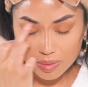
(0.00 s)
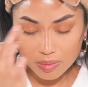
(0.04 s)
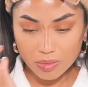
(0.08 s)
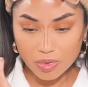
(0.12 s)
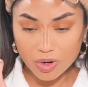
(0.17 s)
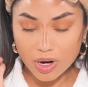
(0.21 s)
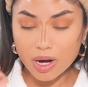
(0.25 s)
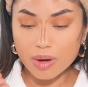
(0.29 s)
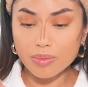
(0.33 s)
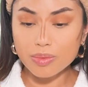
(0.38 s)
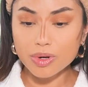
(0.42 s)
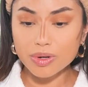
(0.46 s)

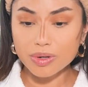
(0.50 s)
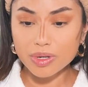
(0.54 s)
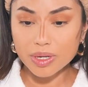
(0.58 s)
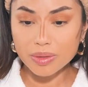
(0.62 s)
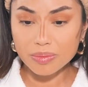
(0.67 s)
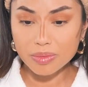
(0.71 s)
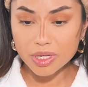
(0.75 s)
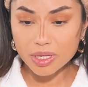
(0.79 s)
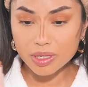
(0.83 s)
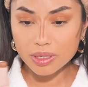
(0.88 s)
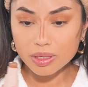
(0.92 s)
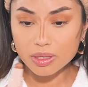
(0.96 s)
Brow bone, I
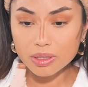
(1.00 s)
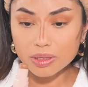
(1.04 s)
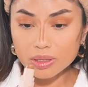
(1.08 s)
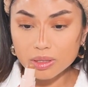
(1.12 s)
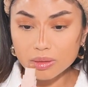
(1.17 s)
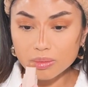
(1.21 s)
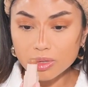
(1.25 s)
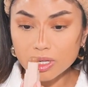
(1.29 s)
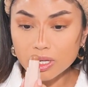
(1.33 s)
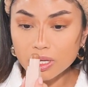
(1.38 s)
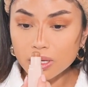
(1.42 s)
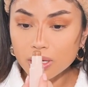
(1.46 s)
mean, a
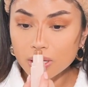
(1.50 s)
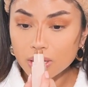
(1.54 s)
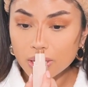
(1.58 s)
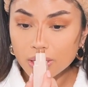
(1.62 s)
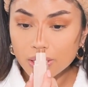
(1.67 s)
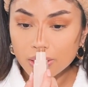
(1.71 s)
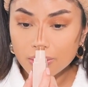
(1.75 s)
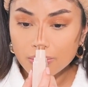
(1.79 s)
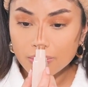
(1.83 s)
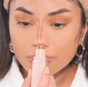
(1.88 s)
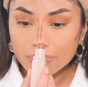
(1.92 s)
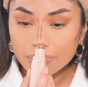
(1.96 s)
little bit.
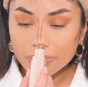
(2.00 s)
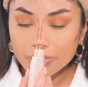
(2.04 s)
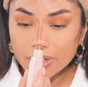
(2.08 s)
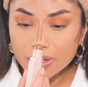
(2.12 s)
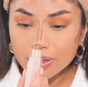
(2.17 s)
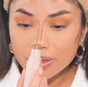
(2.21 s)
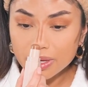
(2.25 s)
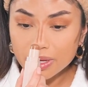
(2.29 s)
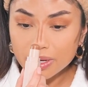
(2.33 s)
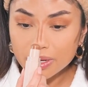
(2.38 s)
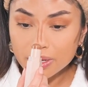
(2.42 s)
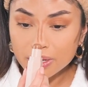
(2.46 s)

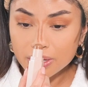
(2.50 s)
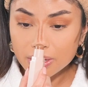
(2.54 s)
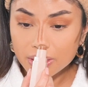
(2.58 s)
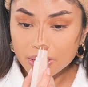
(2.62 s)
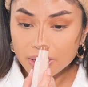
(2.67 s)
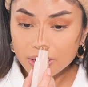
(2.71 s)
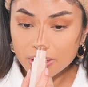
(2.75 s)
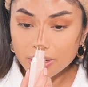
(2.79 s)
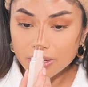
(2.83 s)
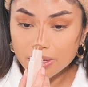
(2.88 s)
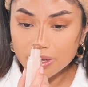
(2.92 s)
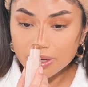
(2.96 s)
And then
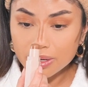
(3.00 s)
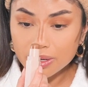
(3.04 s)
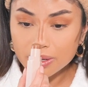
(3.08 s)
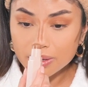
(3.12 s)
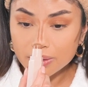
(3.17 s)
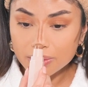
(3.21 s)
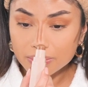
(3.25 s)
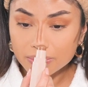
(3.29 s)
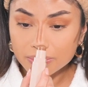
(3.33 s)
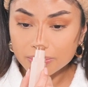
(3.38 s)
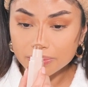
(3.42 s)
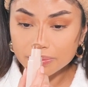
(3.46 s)

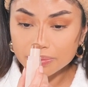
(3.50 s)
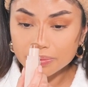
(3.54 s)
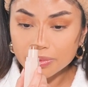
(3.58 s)
here,